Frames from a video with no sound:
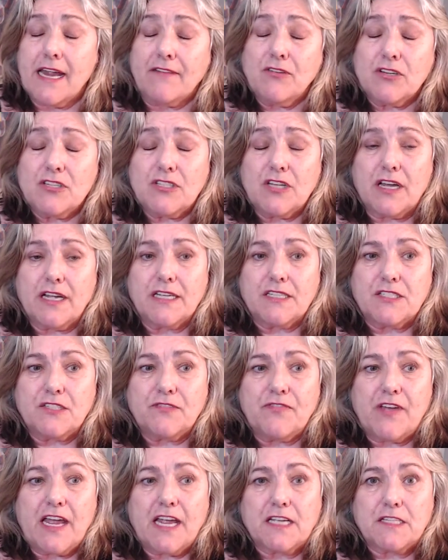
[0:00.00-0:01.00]
never saw
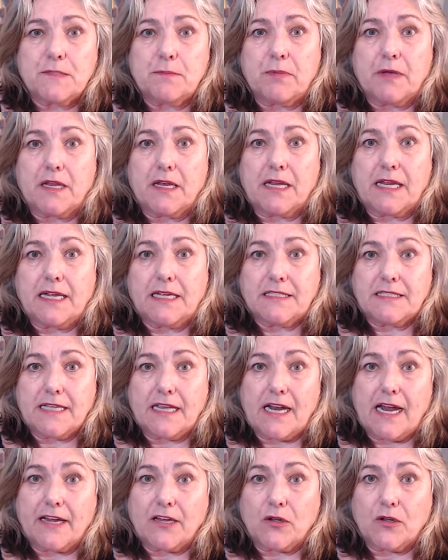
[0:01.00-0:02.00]
his face, but he
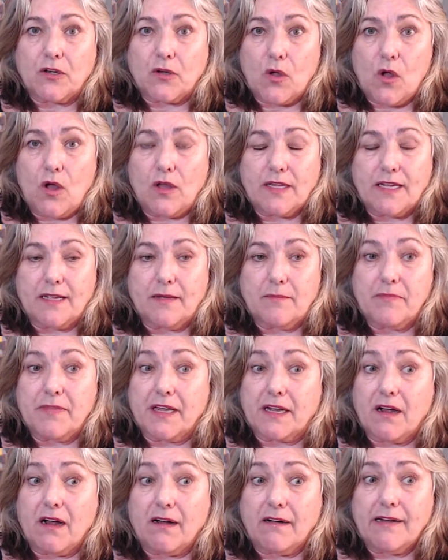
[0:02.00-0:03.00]
said I could call him
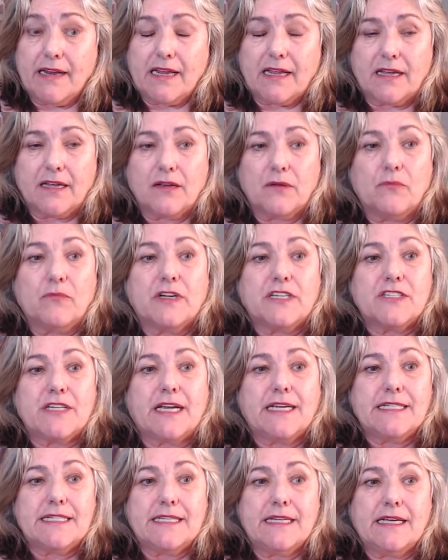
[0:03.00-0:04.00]
the guardian, which
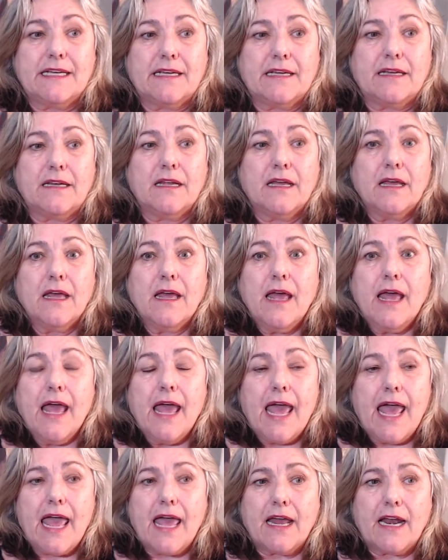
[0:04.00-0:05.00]
I did.
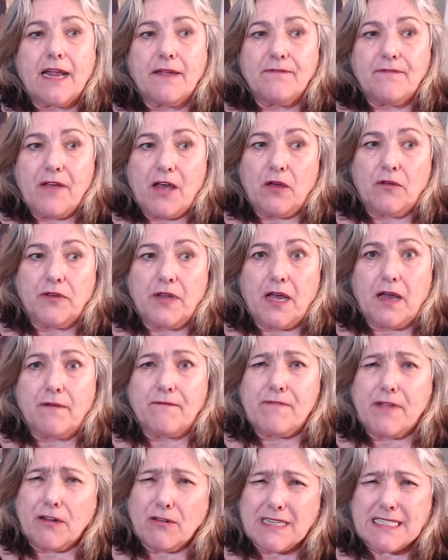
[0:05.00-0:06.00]
And I felt
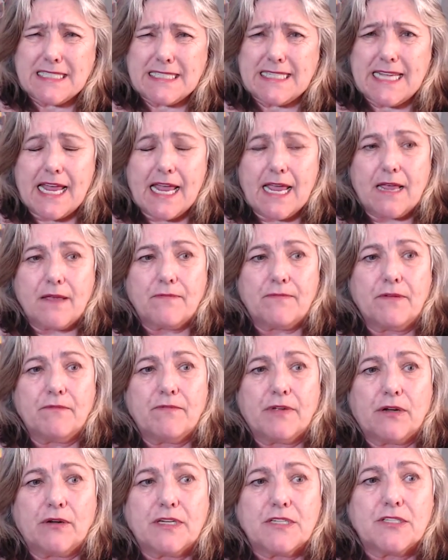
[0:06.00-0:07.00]
very safe
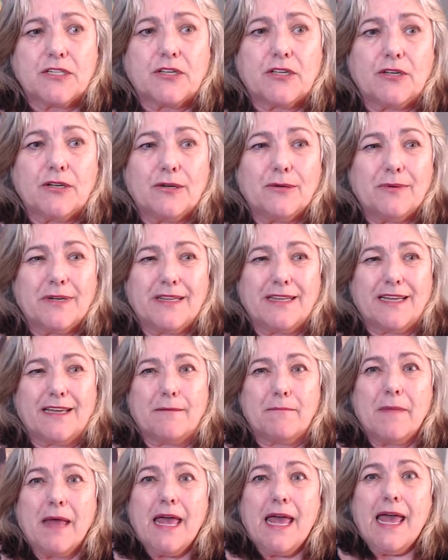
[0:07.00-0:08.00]
and very secure with
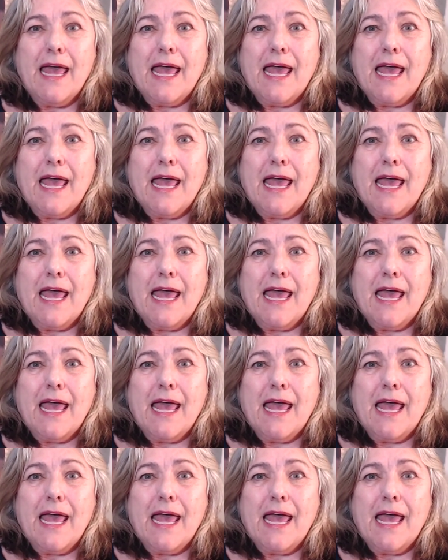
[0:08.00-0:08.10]
him.